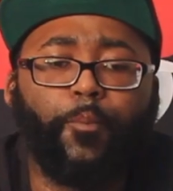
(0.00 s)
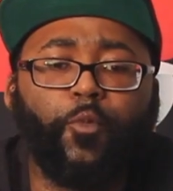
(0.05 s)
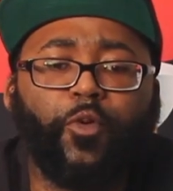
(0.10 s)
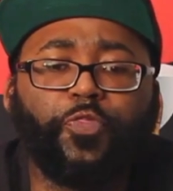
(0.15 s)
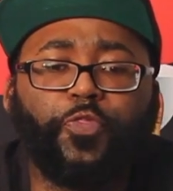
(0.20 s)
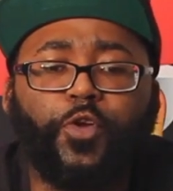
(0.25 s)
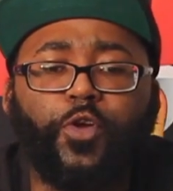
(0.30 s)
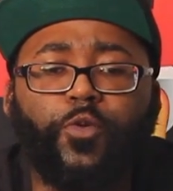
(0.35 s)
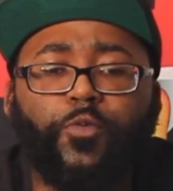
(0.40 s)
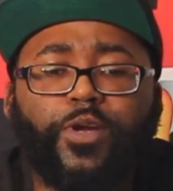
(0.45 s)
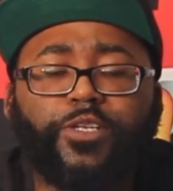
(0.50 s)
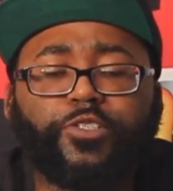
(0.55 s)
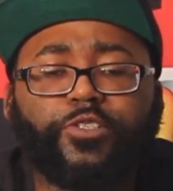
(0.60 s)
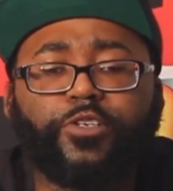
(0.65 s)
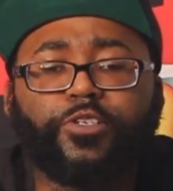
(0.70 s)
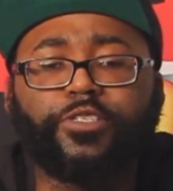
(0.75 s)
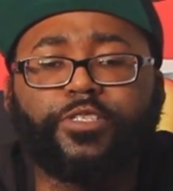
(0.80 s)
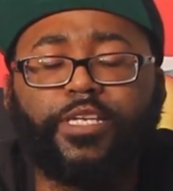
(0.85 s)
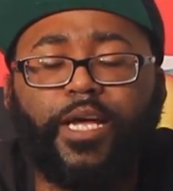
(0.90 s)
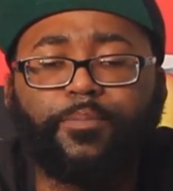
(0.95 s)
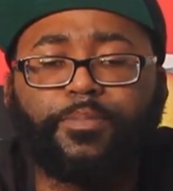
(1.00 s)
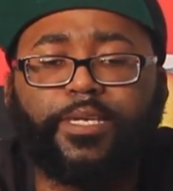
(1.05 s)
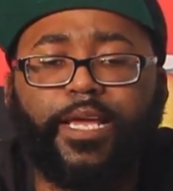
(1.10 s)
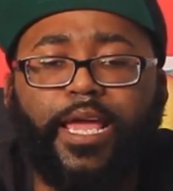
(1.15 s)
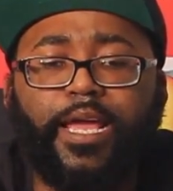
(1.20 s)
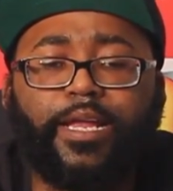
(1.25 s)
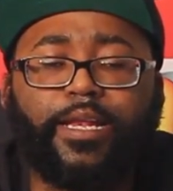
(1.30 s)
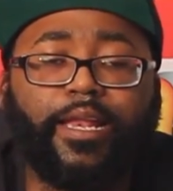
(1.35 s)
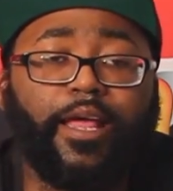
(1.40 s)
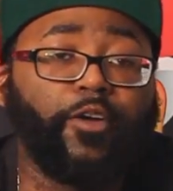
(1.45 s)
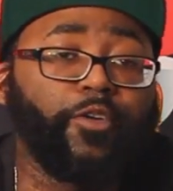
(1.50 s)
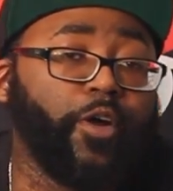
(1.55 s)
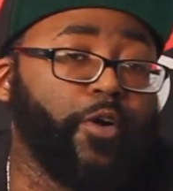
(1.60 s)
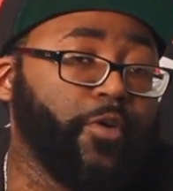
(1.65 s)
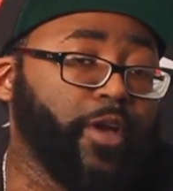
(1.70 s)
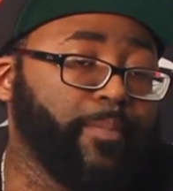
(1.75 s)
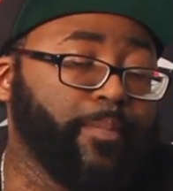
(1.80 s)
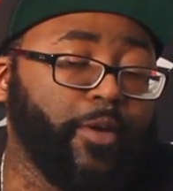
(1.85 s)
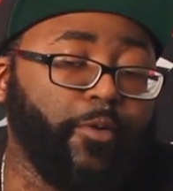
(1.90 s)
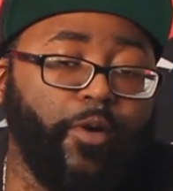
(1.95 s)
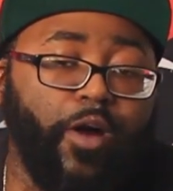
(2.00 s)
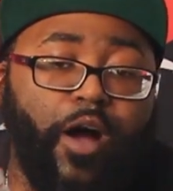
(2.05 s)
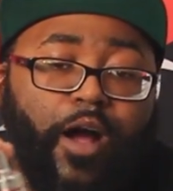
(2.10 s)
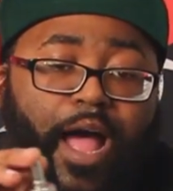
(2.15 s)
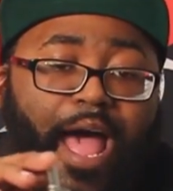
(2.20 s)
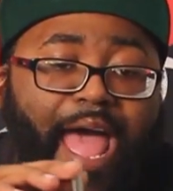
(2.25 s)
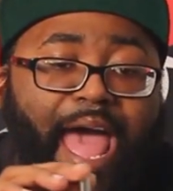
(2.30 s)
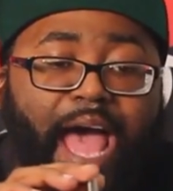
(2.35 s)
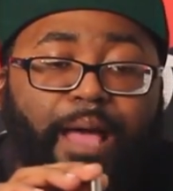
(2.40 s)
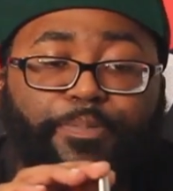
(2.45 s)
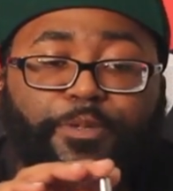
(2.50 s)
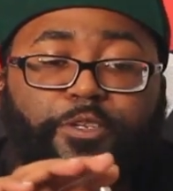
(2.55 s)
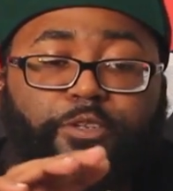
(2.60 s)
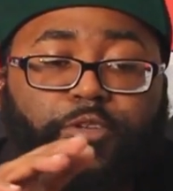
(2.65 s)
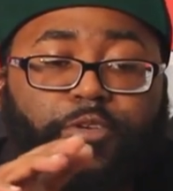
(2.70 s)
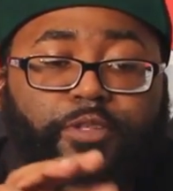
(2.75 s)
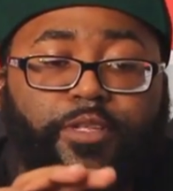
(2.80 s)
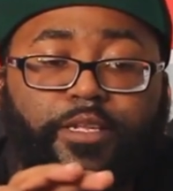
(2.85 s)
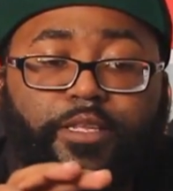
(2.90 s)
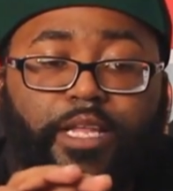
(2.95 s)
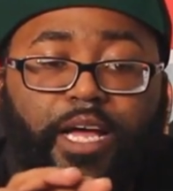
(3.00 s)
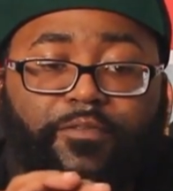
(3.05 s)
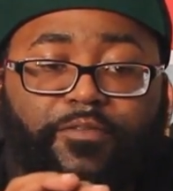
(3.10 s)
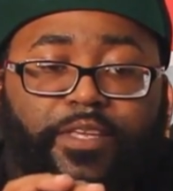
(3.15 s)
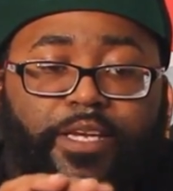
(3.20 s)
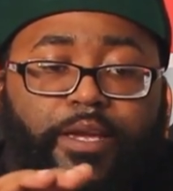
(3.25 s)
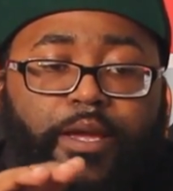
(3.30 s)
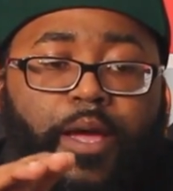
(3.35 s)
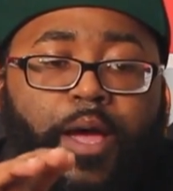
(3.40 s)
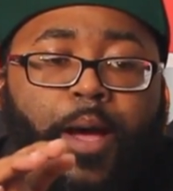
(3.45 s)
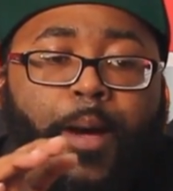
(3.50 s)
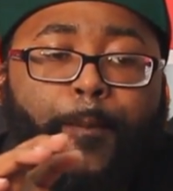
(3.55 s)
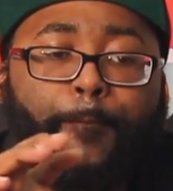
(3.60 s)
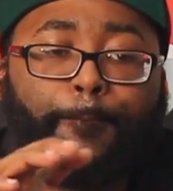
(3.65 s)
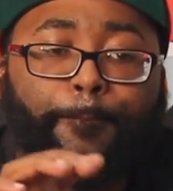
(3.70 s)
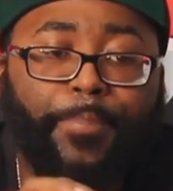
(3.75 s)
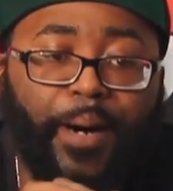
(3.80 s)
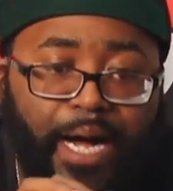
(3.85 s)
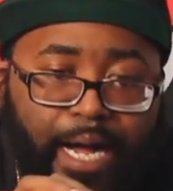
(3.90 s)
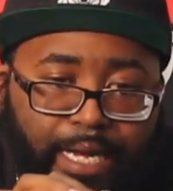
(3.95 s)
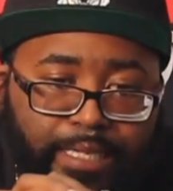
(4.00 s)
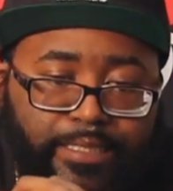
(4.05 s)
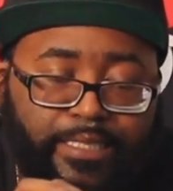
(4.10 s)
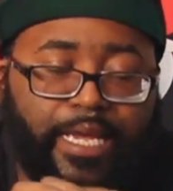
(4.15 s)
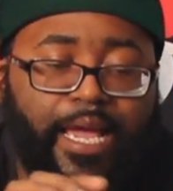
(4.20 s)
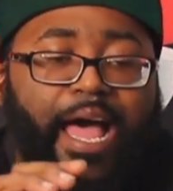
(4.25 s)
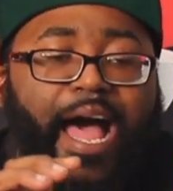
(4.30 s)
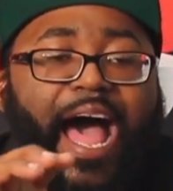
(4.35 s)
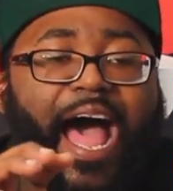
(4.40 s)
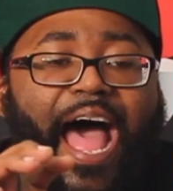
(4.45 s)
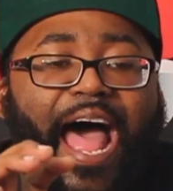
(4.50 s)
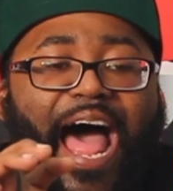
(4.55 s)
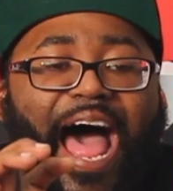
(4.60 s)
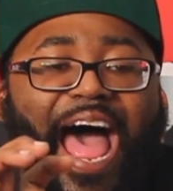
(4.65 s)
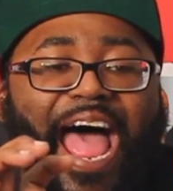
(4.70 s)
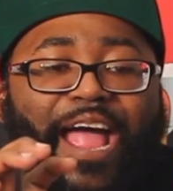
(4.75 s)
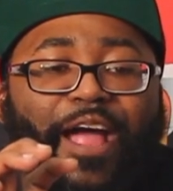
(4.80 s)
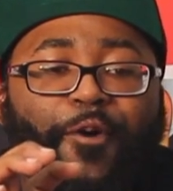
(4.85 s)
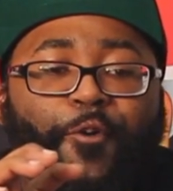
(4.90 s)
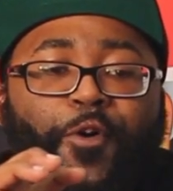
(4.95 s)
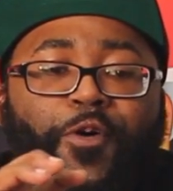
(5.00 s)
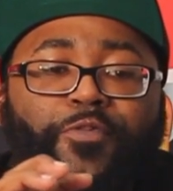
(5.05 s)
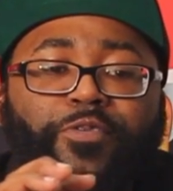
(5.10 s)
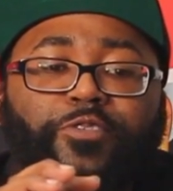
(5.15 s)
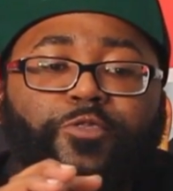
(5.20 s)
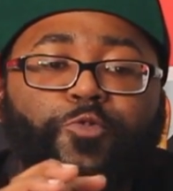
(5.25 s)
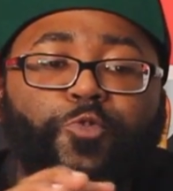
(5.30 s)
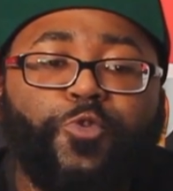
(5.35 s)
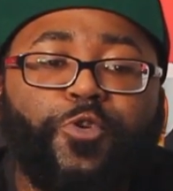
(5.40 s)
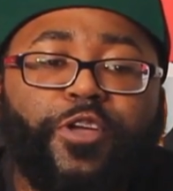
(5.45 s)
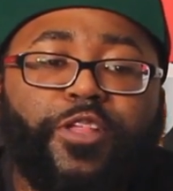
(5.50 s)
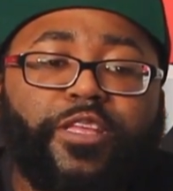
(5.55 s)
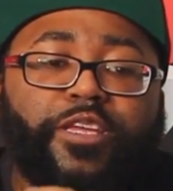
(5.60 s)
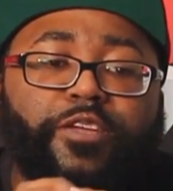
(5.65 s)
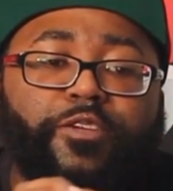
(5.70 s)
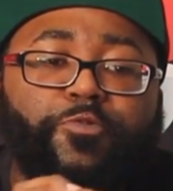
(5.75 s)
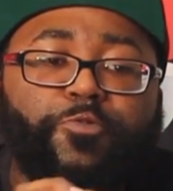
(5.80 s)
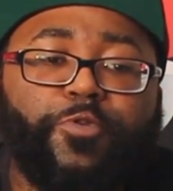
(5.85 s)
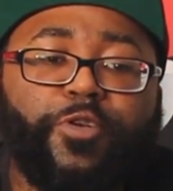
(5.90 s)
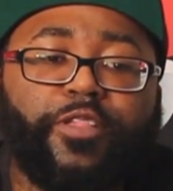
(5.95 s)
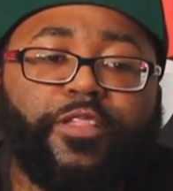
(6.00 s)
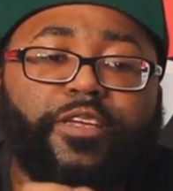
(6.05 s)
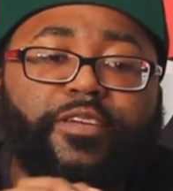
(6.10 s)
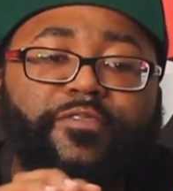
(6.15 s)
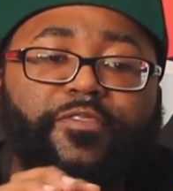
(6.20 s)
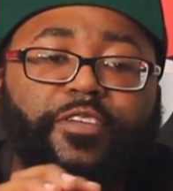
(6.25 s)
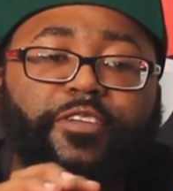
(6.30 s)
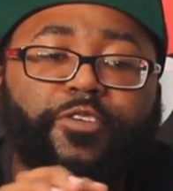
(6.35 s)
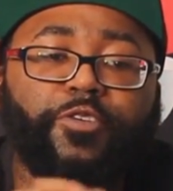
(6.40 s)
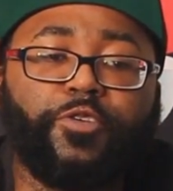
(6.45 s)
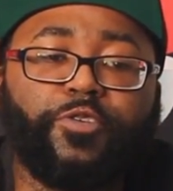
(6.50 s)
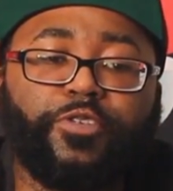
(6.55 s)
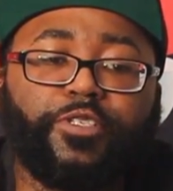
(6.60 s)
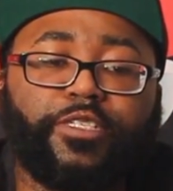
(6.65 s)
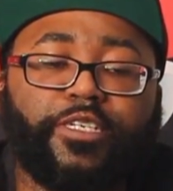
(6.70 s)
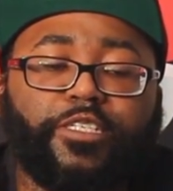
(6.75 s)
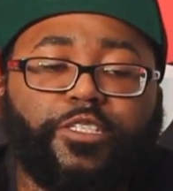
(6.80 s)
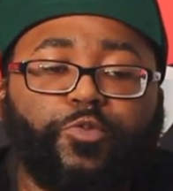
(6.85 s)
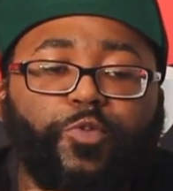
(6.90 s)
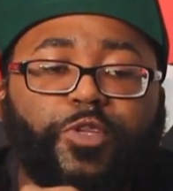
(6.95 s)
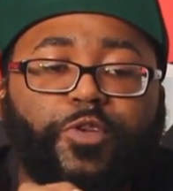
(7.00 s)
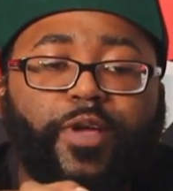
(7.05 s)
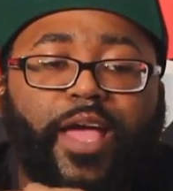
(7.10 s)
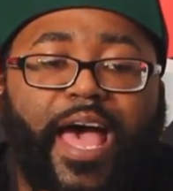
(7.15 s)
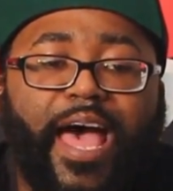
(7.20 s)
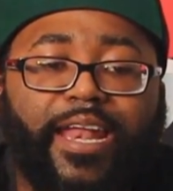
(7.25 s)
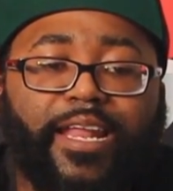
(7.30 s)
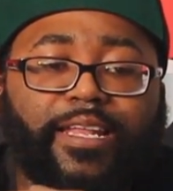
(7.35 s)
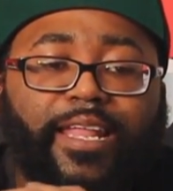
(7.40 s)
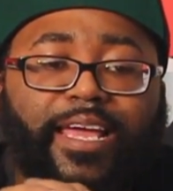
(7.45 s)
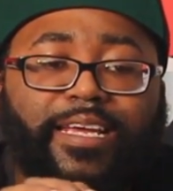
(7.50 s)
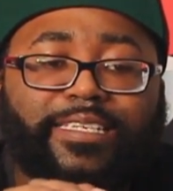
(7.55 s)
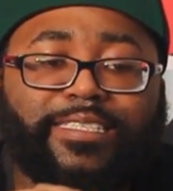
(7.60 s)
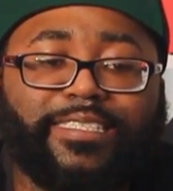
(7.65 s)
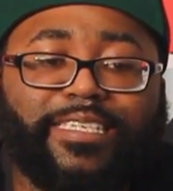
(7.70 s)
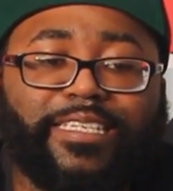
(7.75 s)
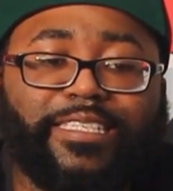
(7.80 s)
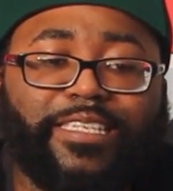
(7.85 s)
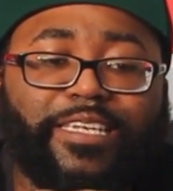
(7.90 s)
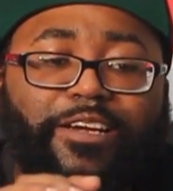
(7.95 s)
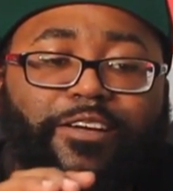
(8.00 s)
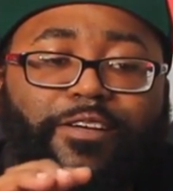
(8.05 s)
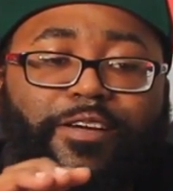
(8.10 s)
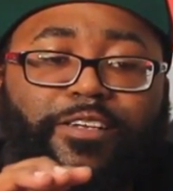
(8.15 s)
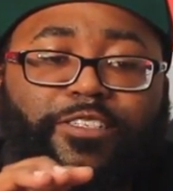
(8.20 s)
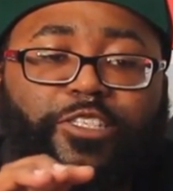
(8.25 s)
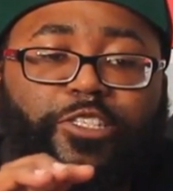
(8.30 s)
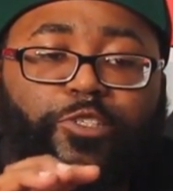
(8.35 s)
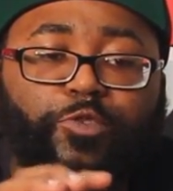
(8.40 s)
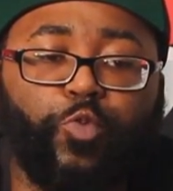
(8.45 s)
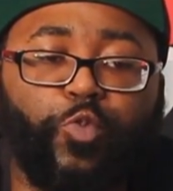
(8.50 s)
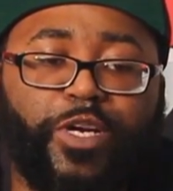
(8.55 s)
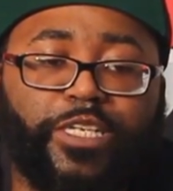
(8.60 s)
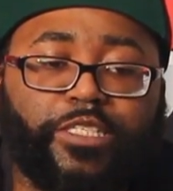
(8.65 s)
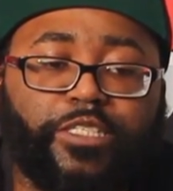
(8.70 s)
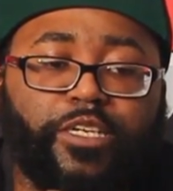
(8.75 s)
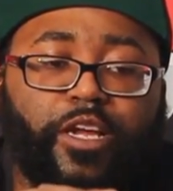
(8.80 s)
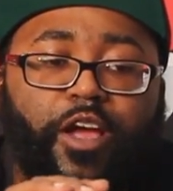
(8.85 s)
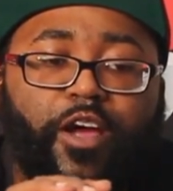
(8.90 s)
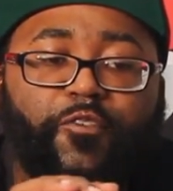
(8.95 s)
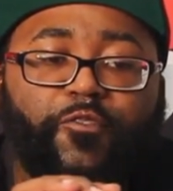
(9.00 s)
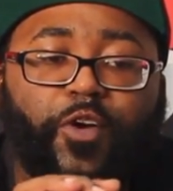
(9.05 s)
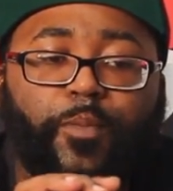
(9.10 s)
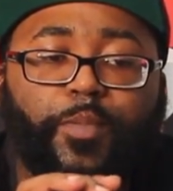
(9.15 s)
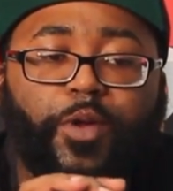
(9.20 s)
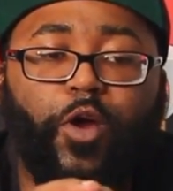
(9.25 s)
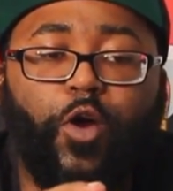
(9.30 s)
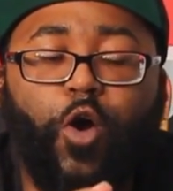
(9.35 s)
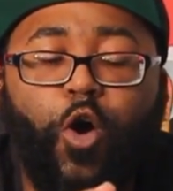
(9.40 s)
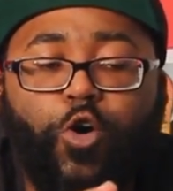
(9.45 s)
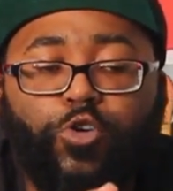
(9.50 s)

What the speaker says: With the original Subtank, now don't get me wrong, I absolutely loved it, but it was really of a nuisance when you had to like sit there and switch from your